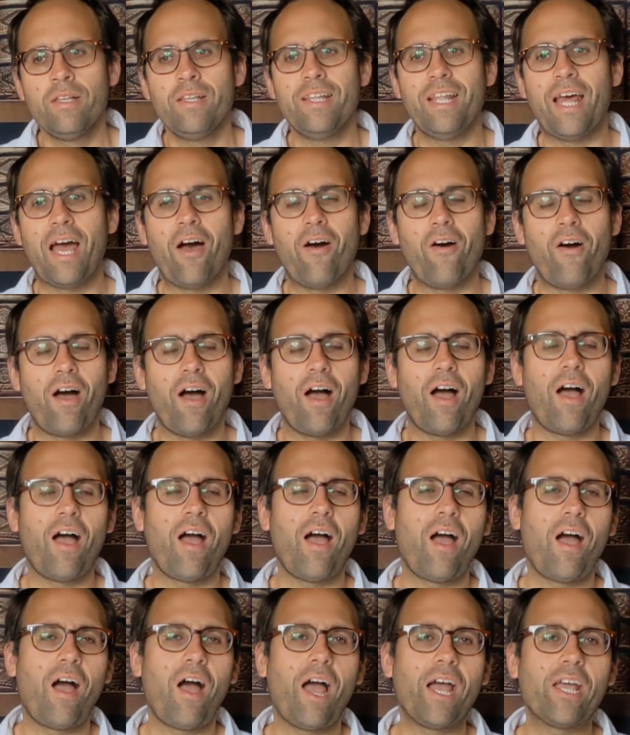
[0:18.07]
Now
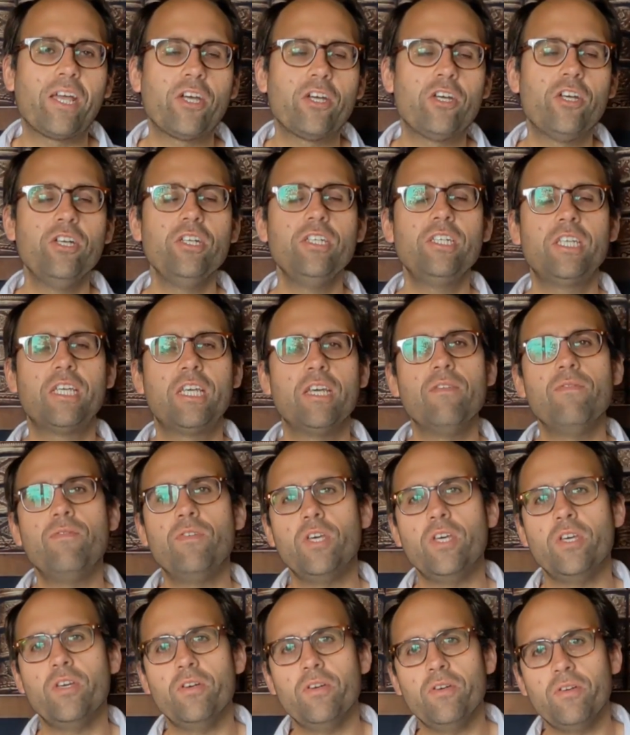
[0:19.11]
I could give
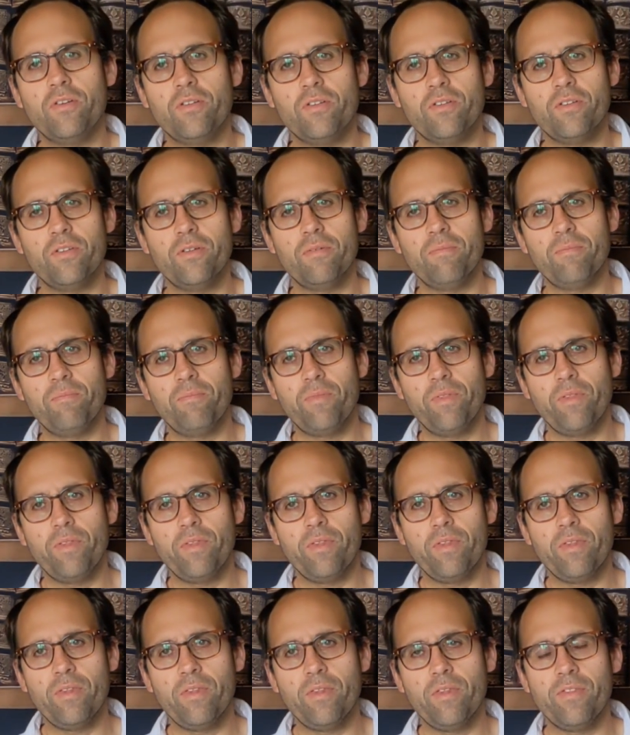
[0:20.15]
you
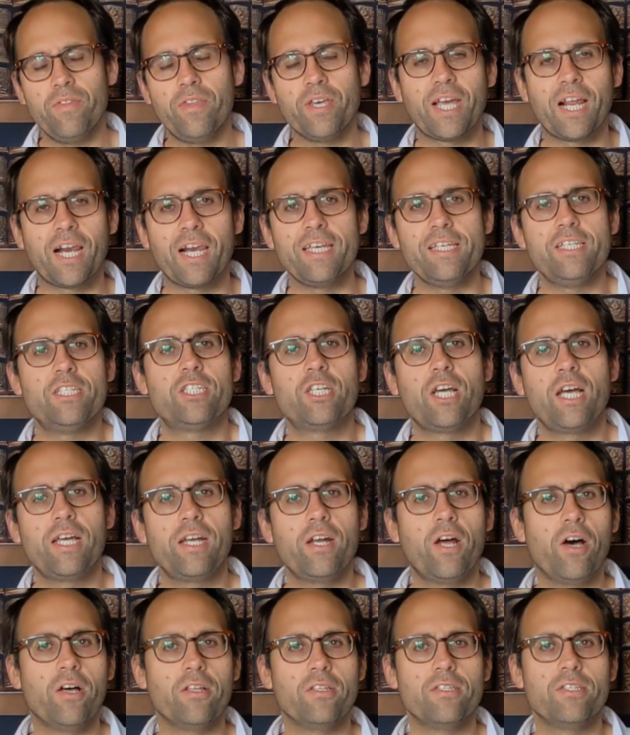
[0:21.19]
the
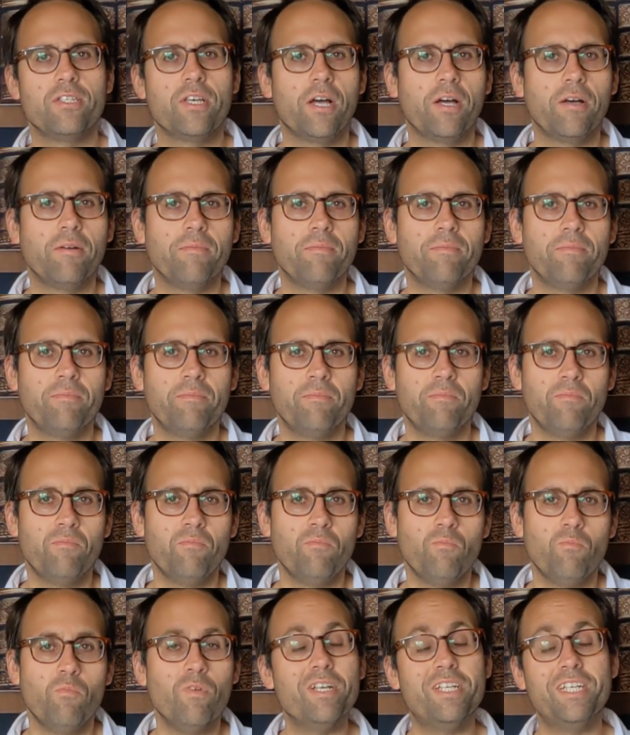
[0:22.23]
cliched answer,
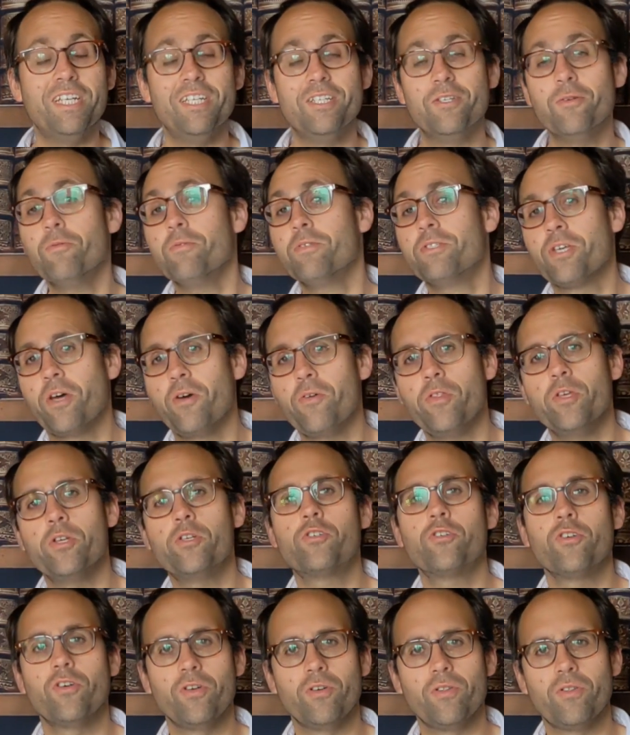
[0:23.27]
which is also the
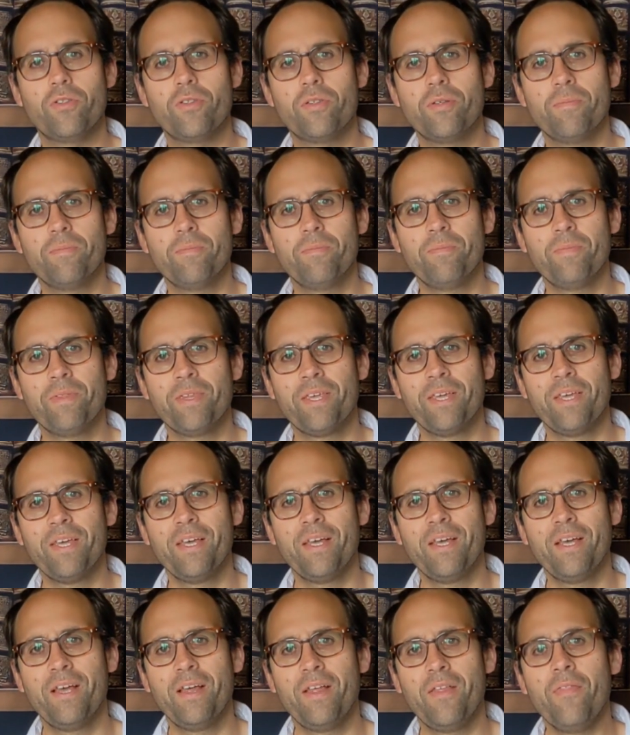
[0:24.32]
truth.
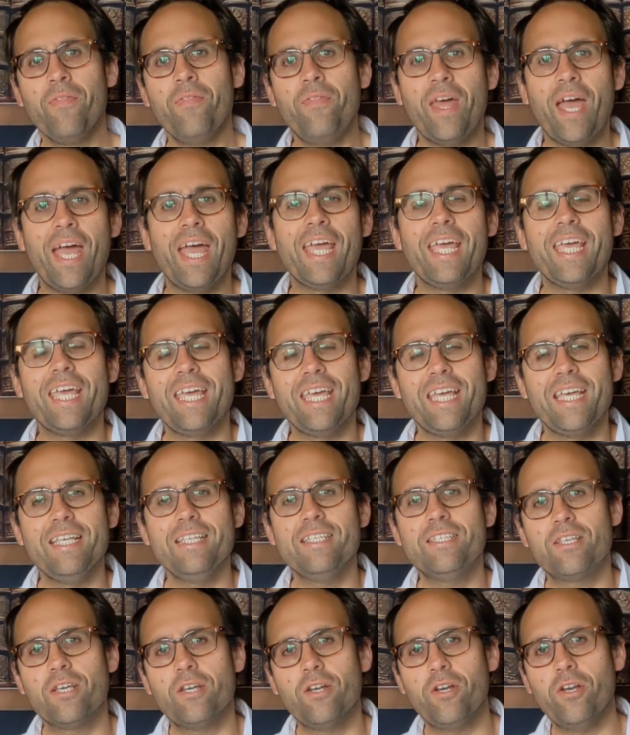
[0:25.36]
There
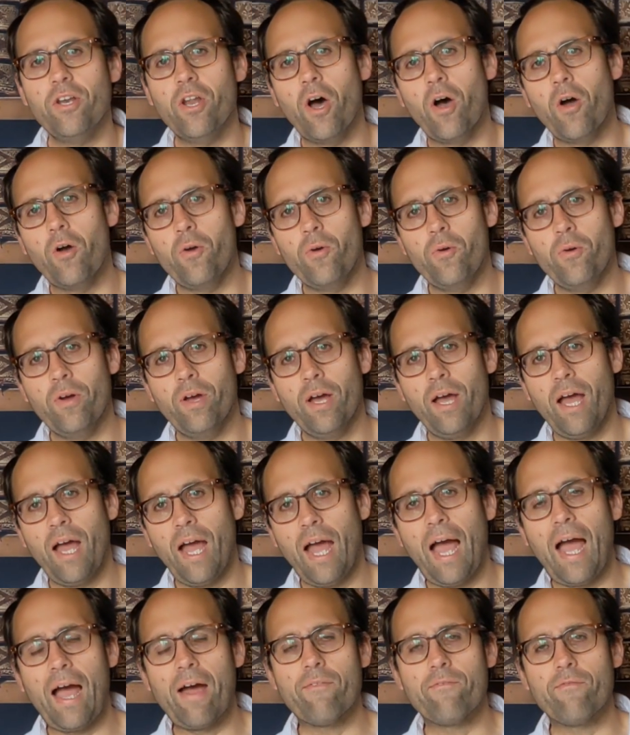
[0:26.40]
is no
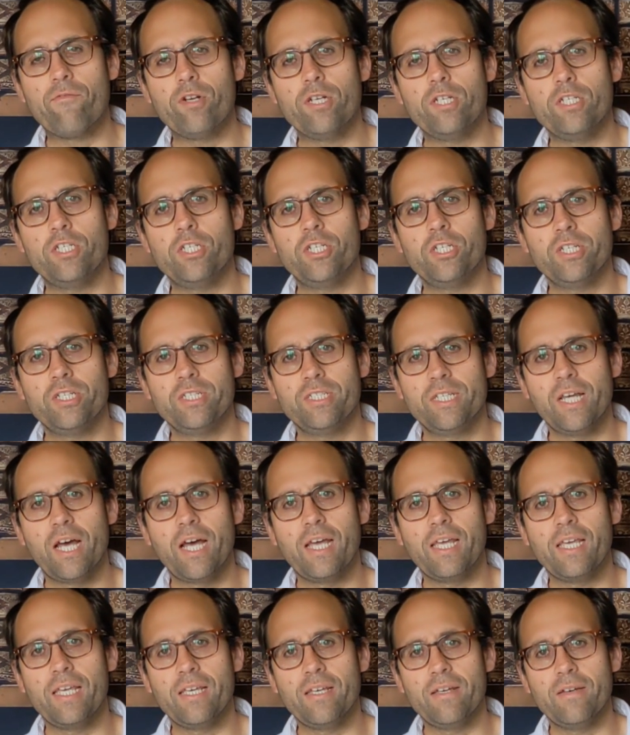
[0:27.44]
average
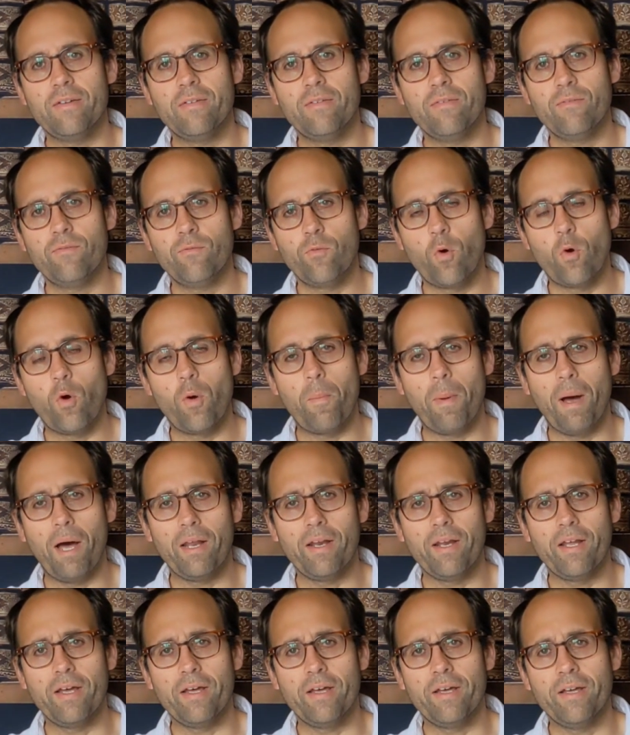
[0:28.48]
day for a
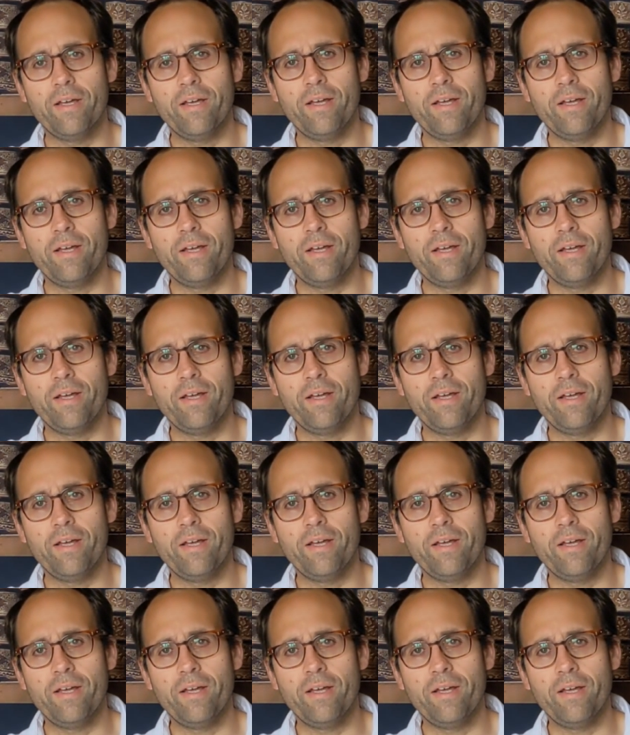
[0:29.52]
butler.